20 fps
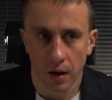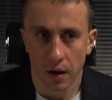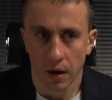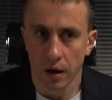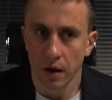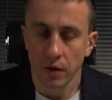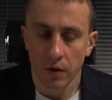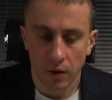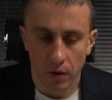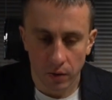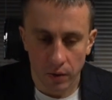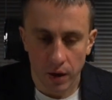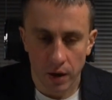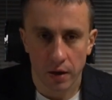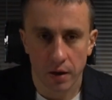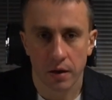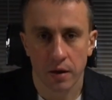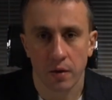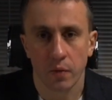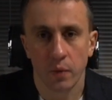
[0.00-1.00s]
No,
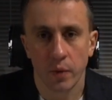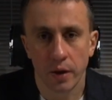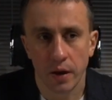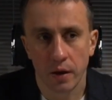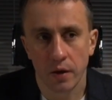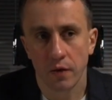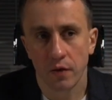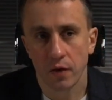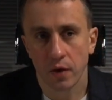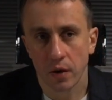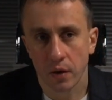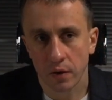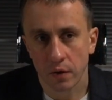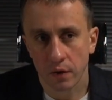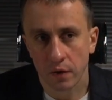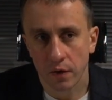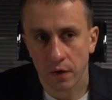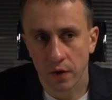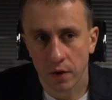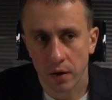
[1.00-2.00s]
guys, we
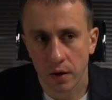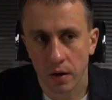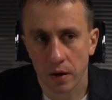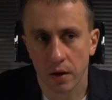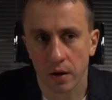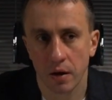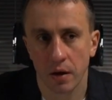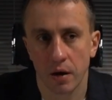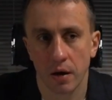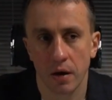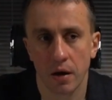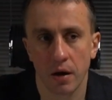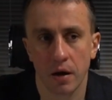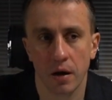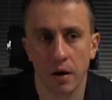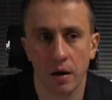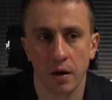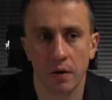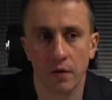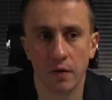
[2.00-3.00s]
don't
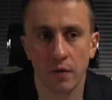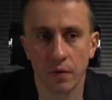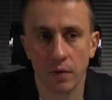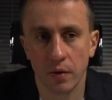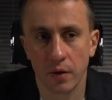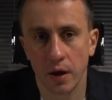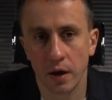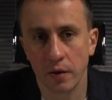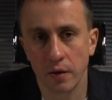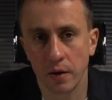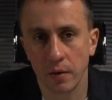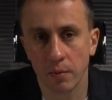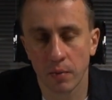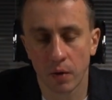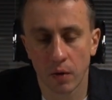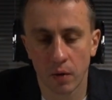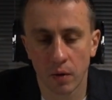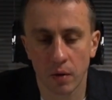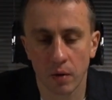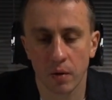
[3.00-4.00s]
do any
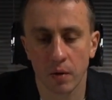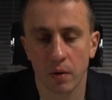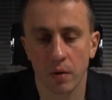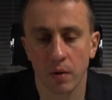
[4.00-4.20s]
more